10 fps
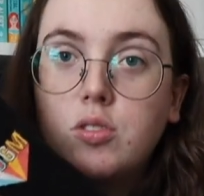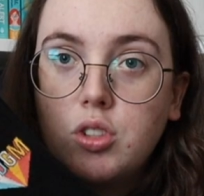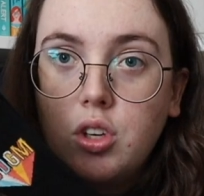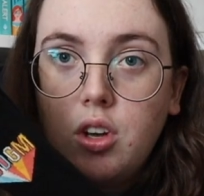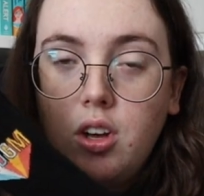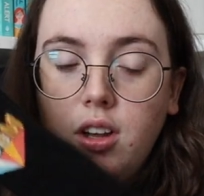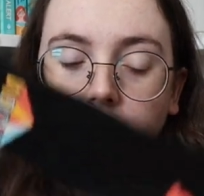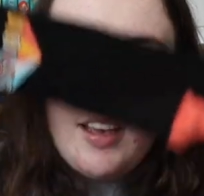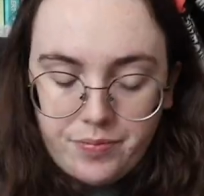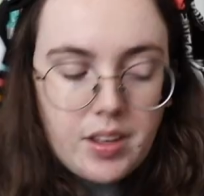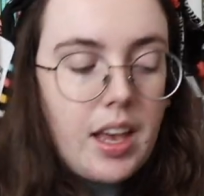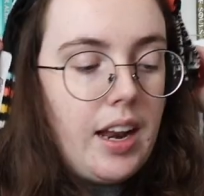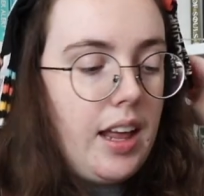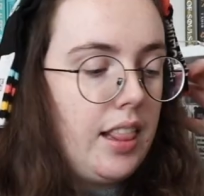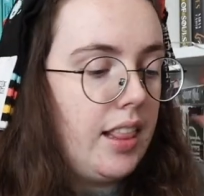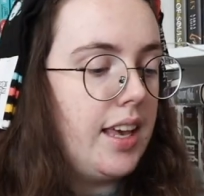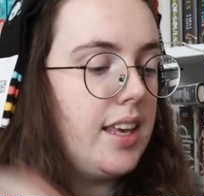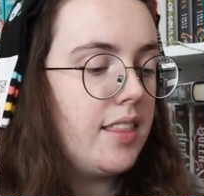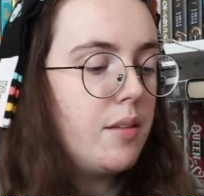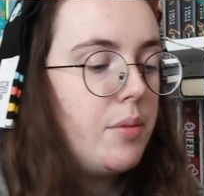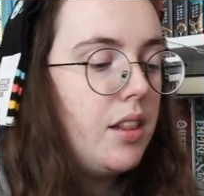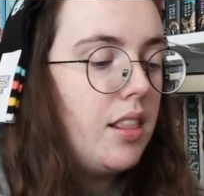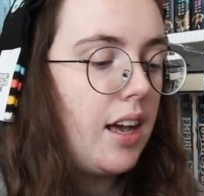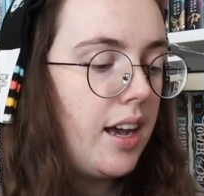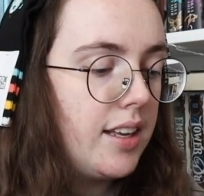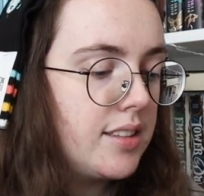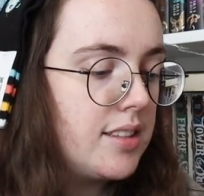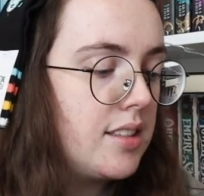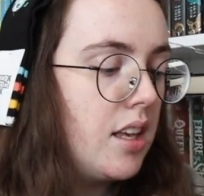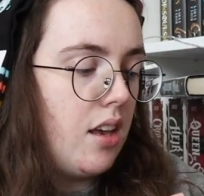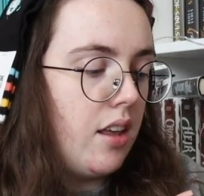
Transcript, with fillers: are tall and I like them a lot.